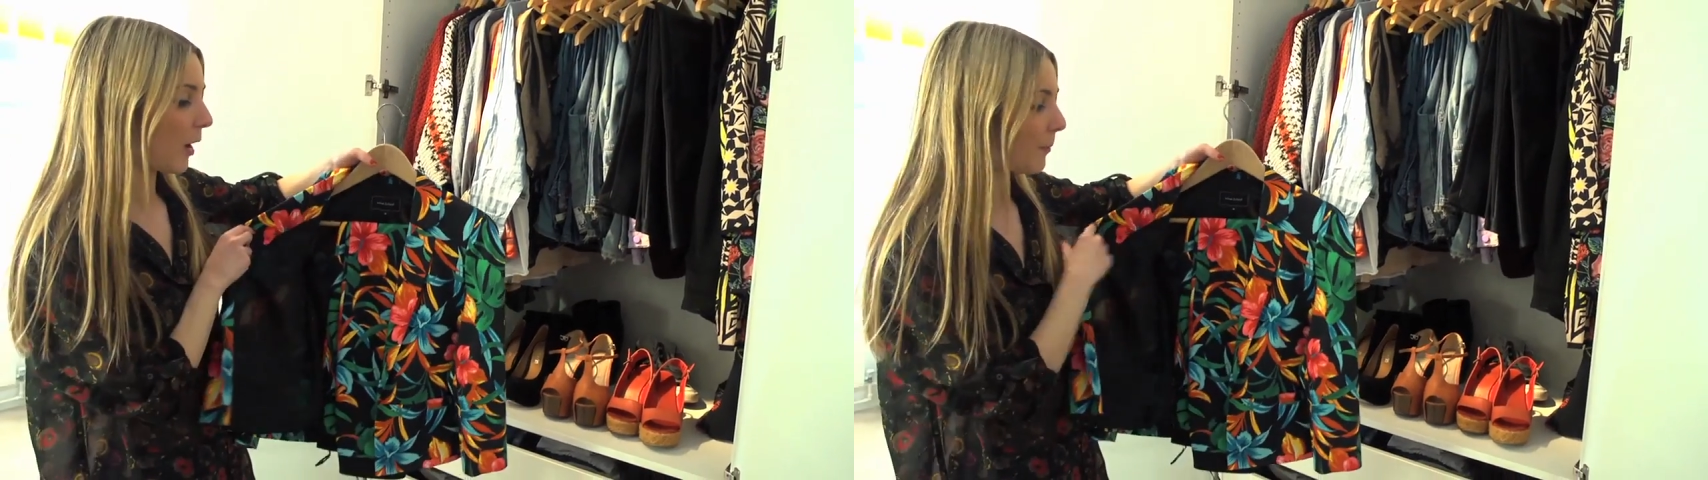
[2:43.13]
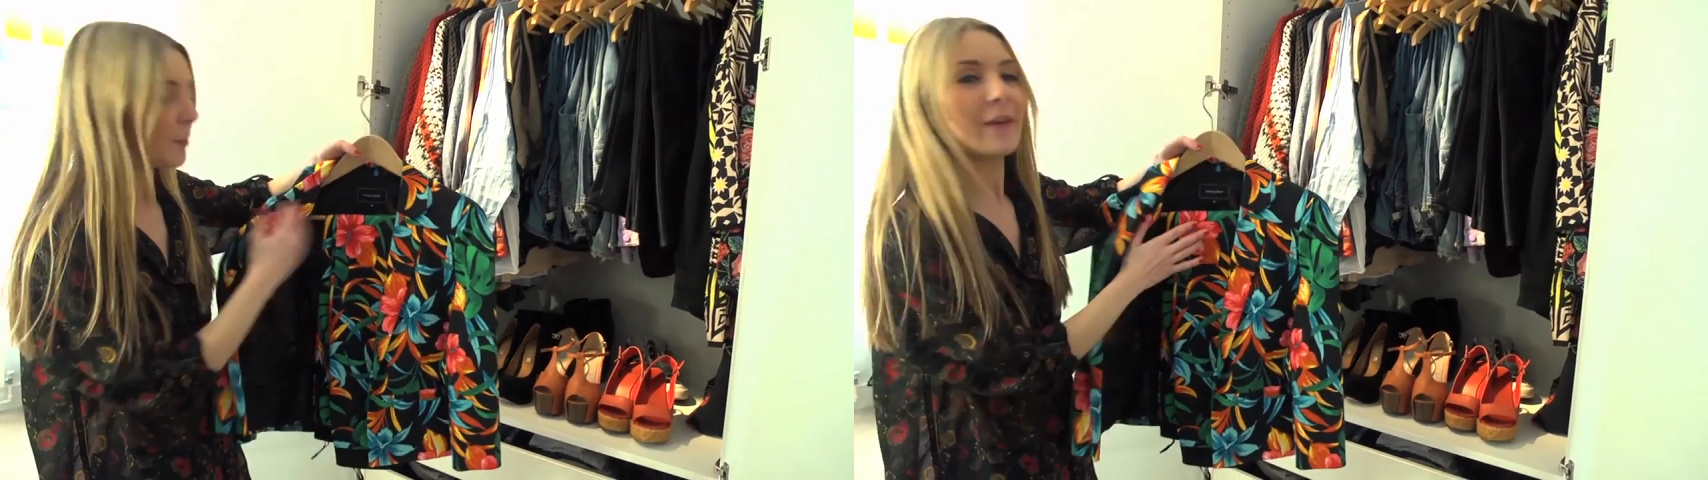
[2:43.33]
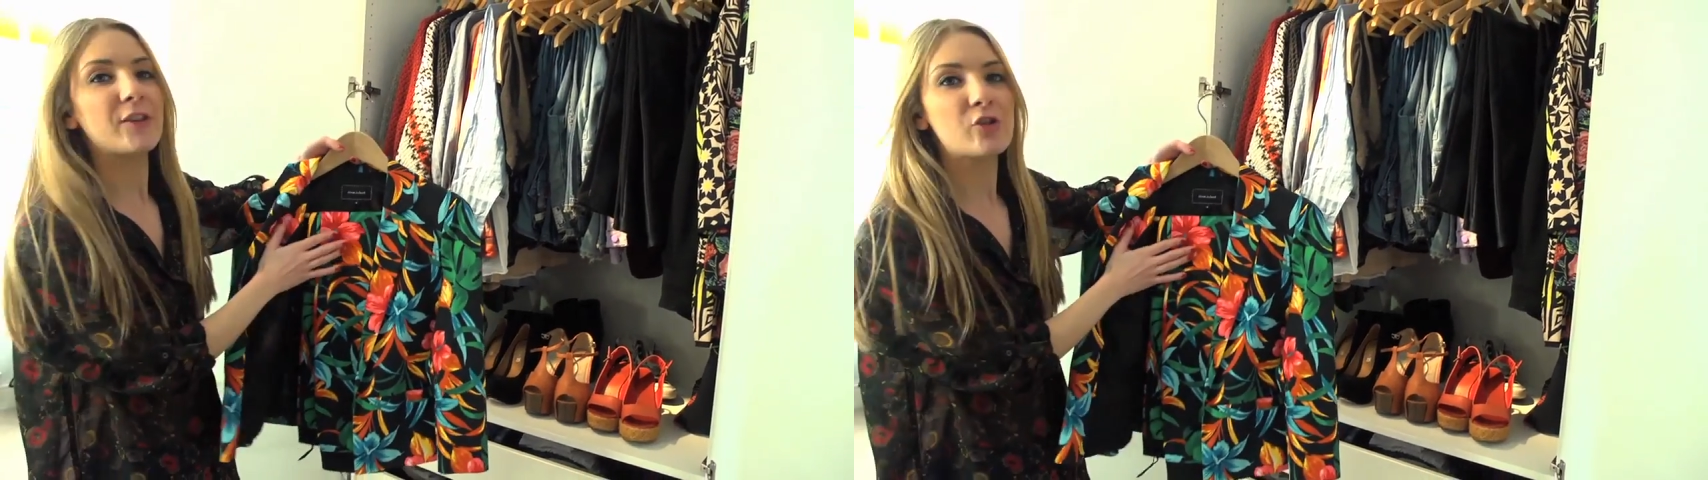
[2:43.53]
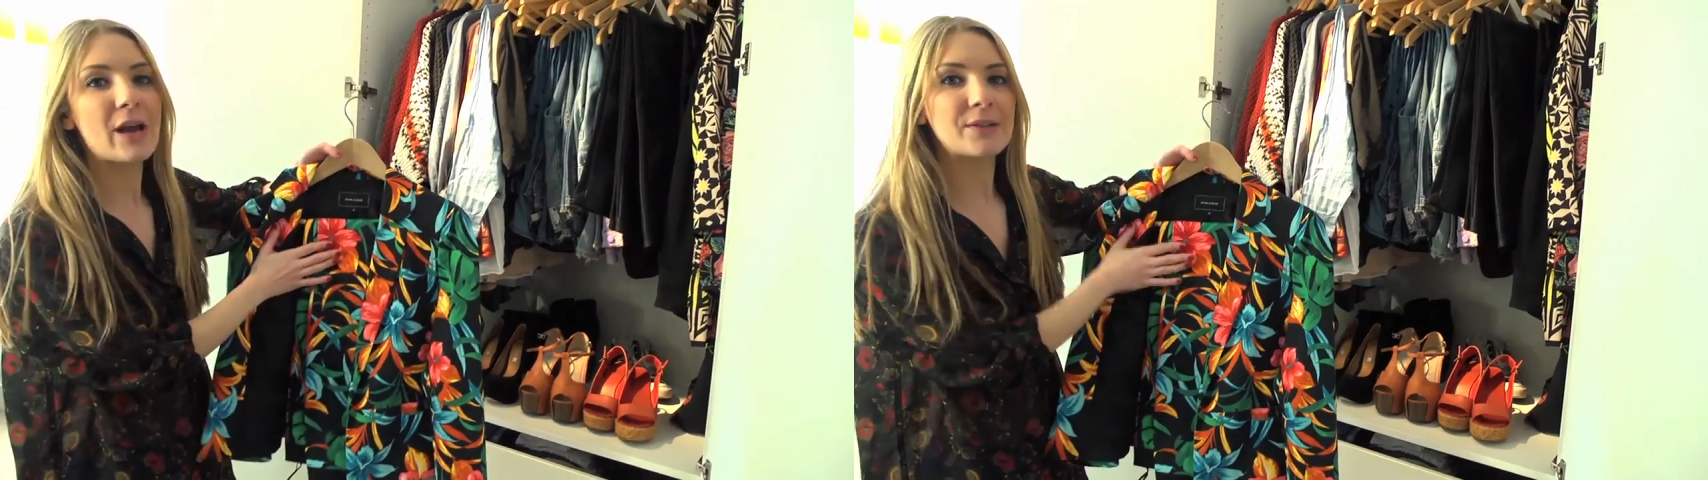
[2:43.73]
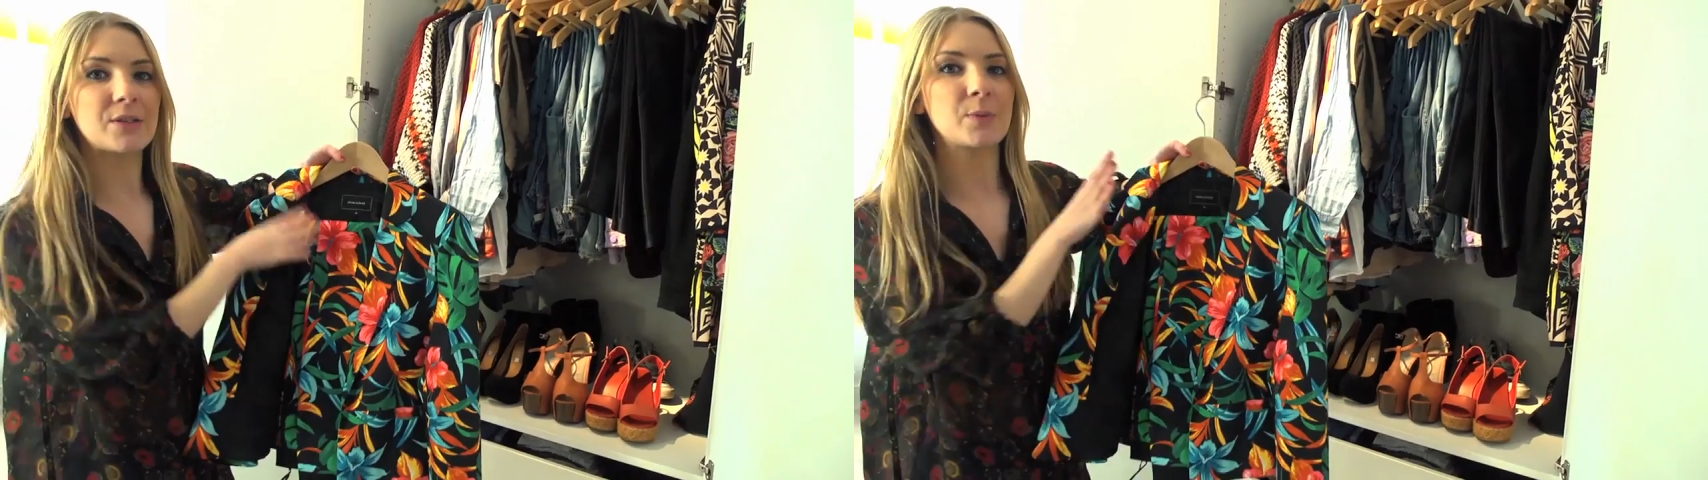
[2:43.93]
up and wear the
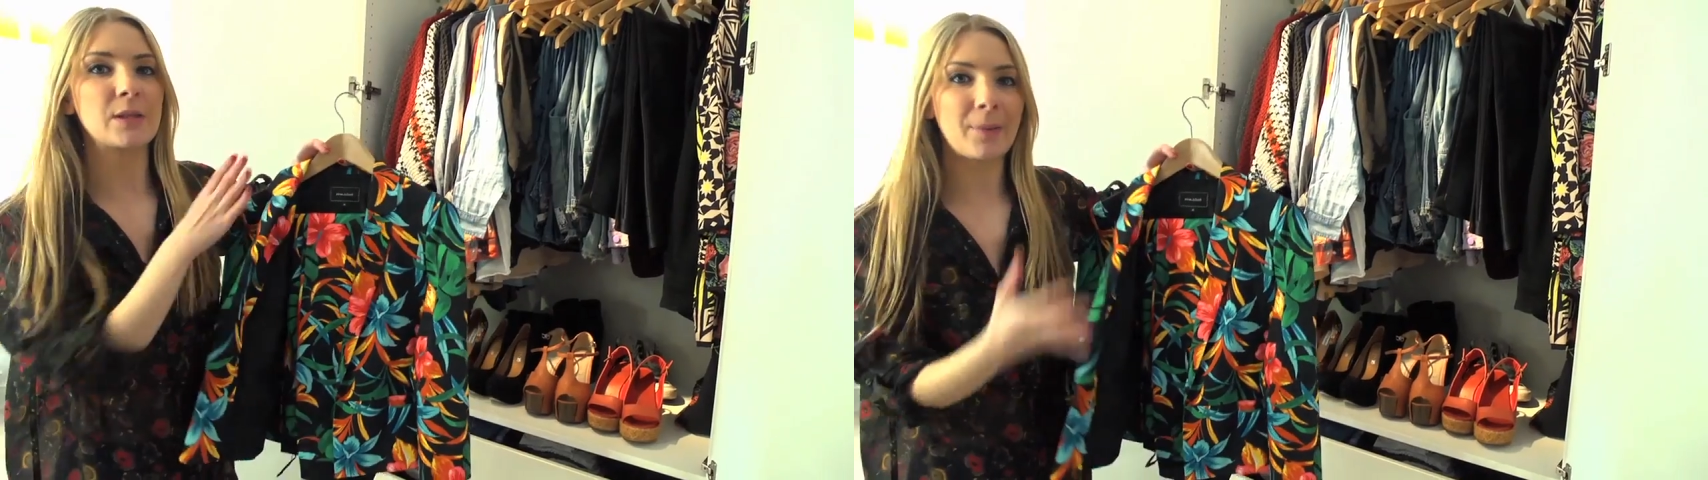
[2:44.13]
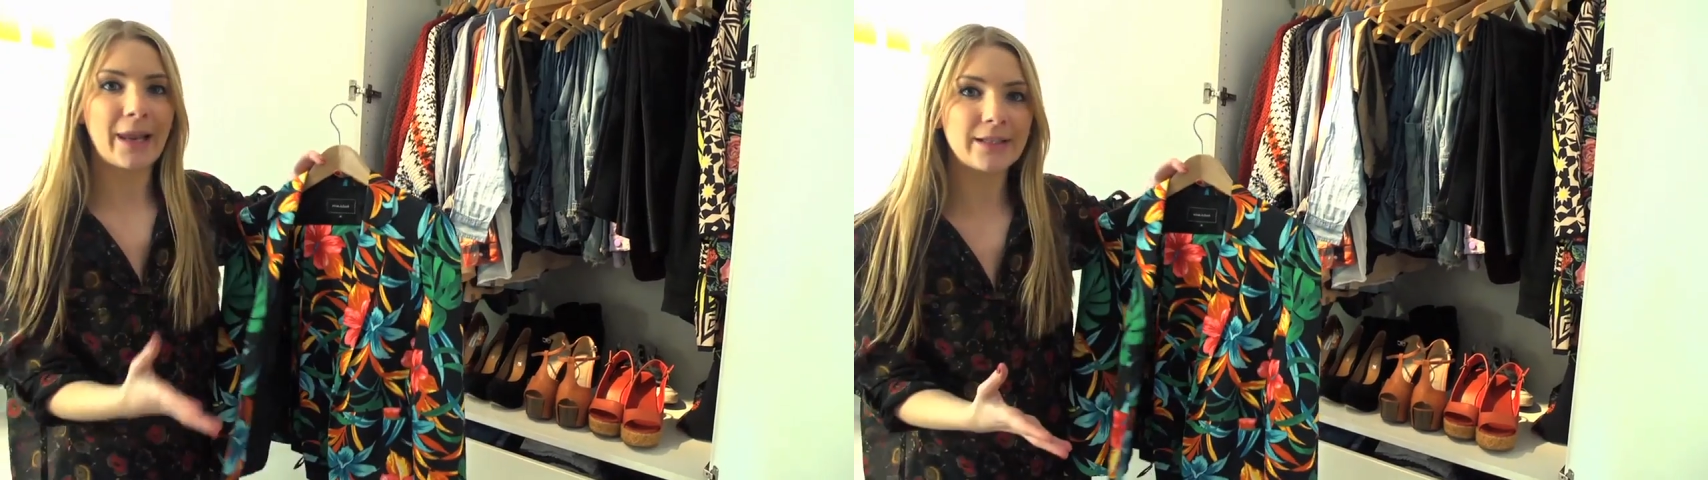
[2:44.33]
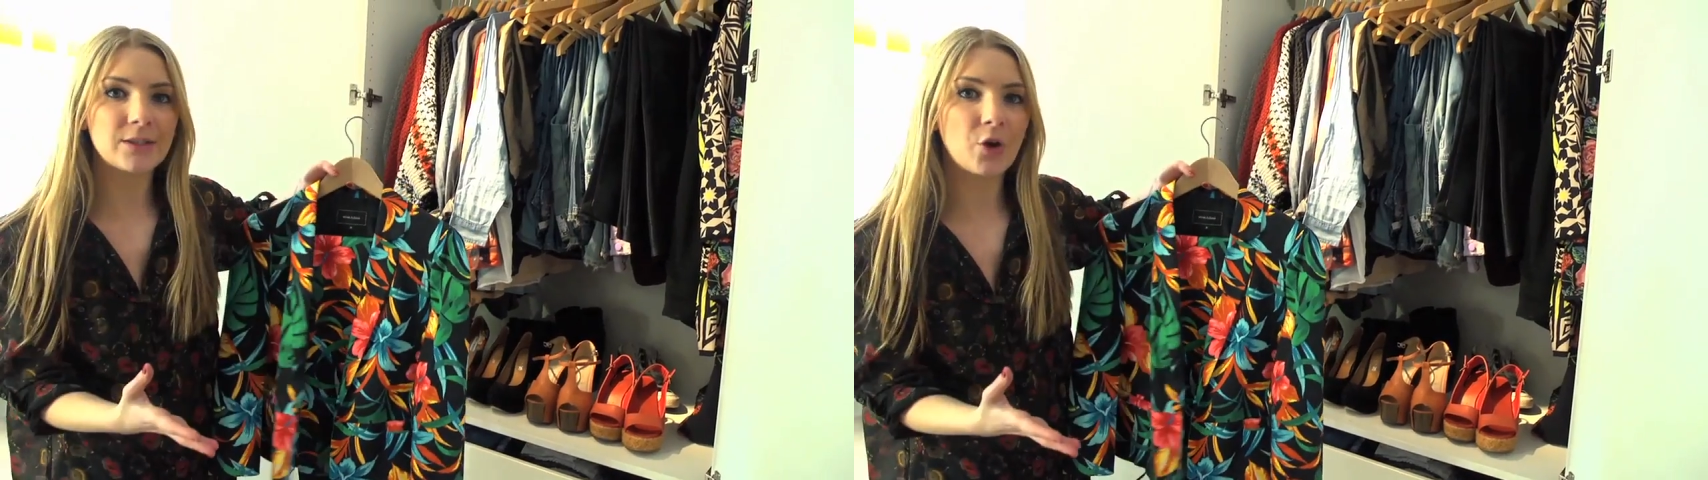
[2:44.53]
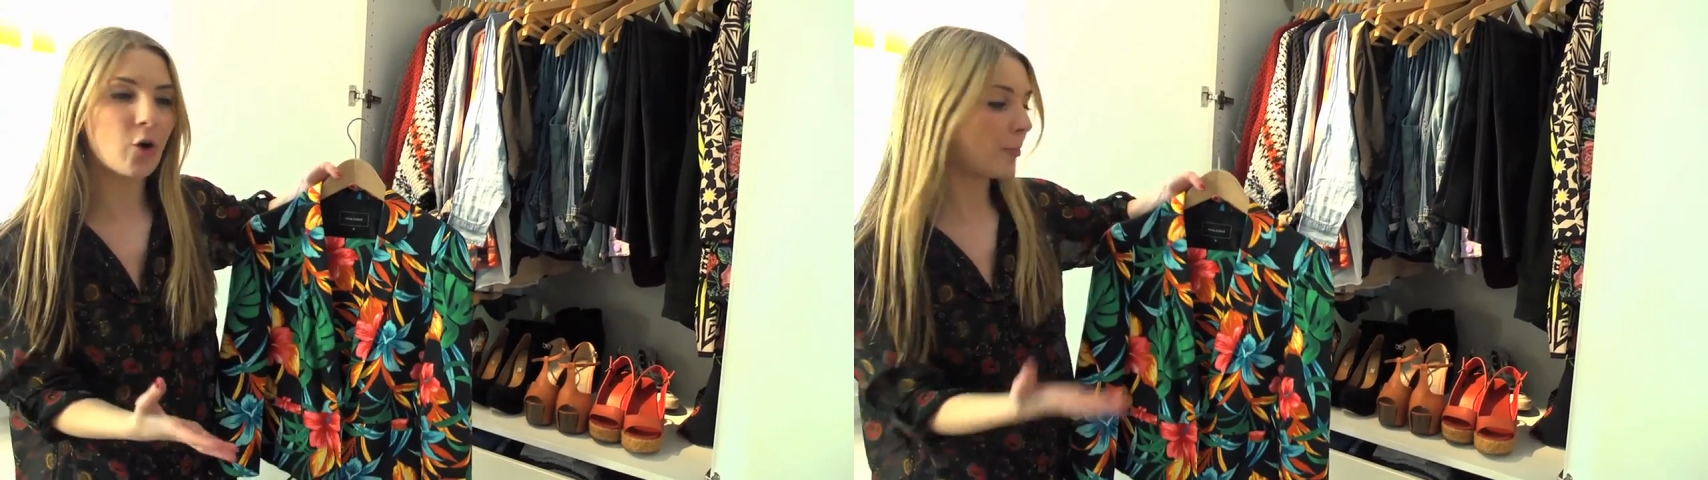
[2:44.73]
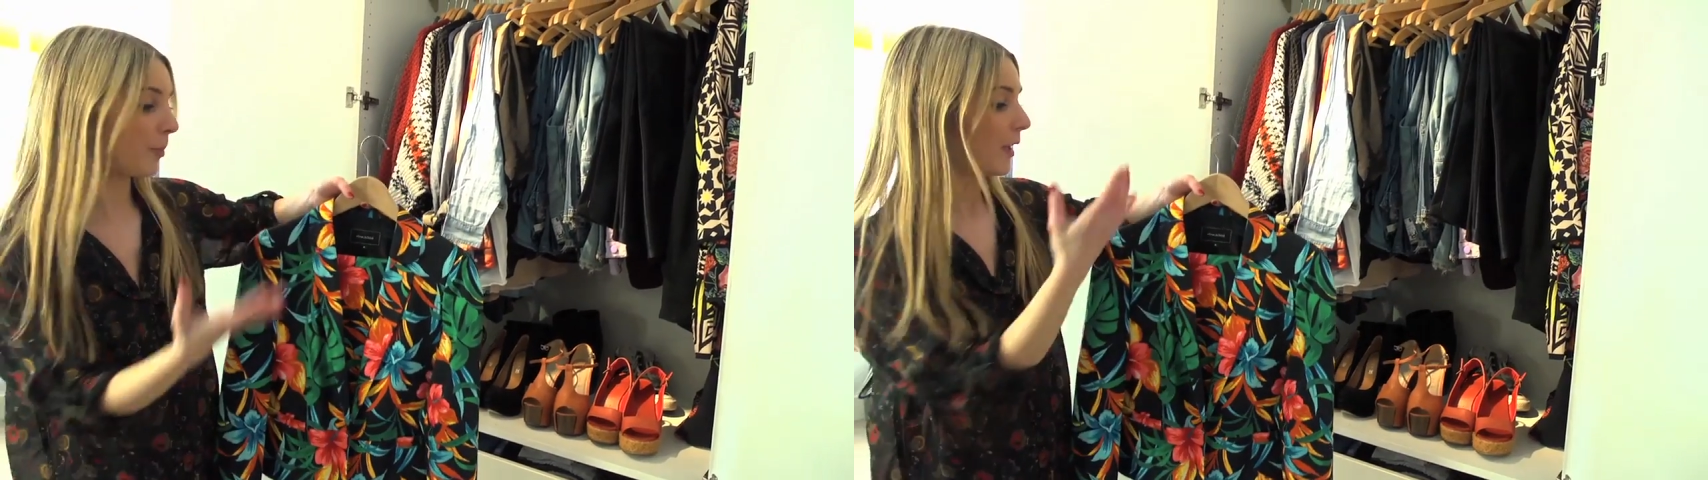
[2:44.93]
trousers with the plain
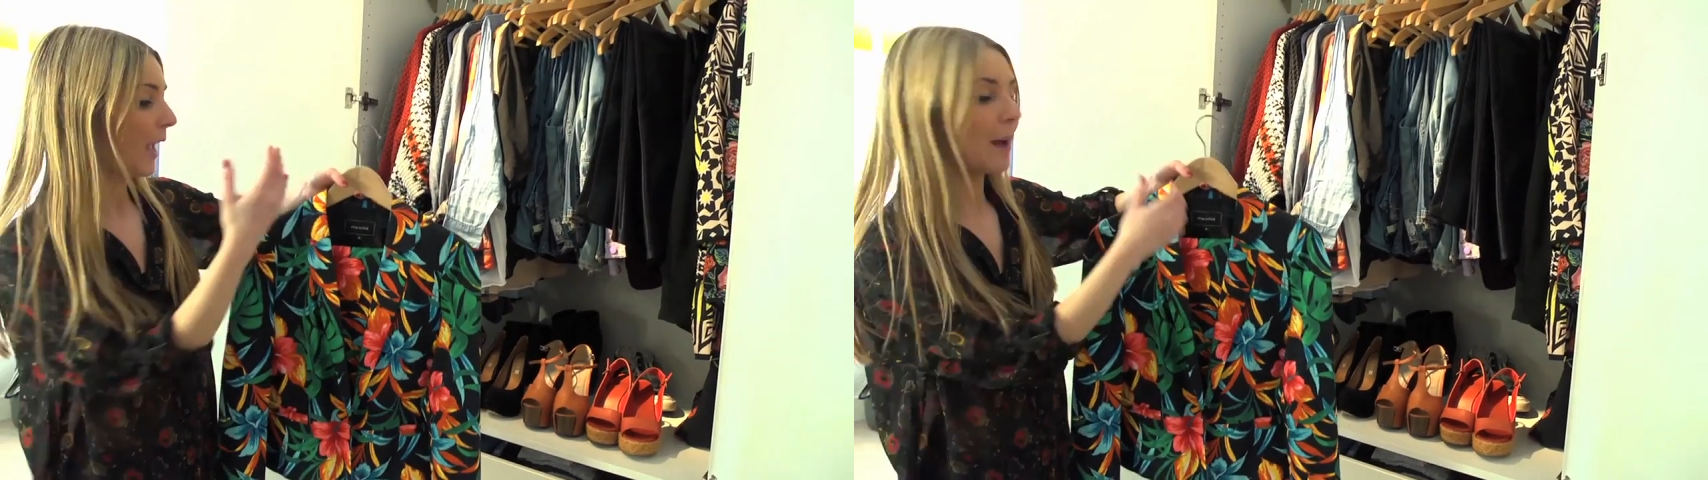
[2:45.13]
top